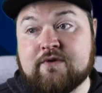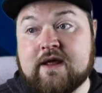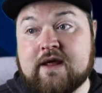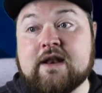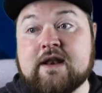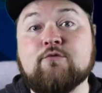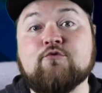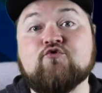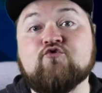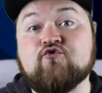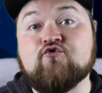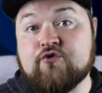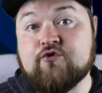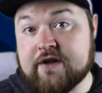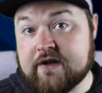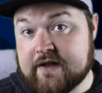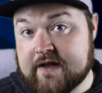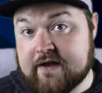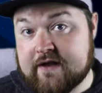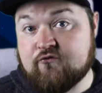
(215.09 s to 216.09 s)
and it was
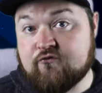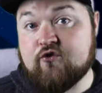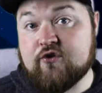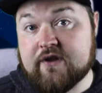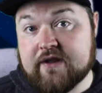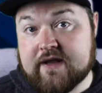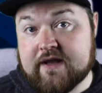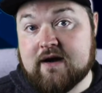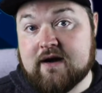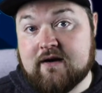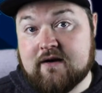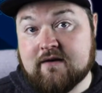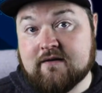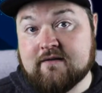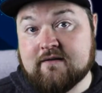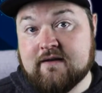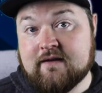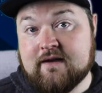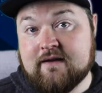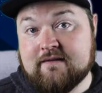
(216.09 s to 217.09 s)
really, really hard
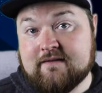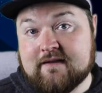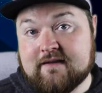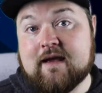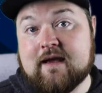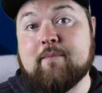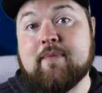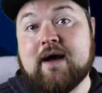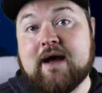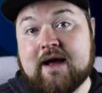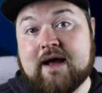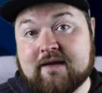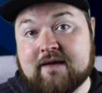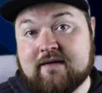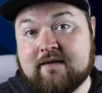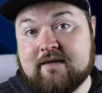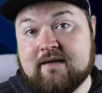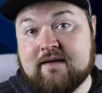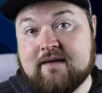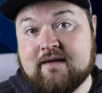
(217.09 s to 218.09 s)
to get back
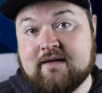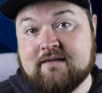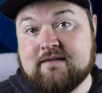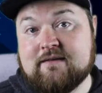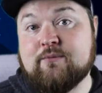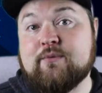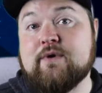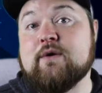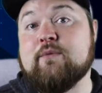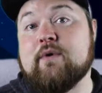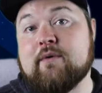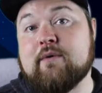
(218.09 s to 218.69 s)
to where we were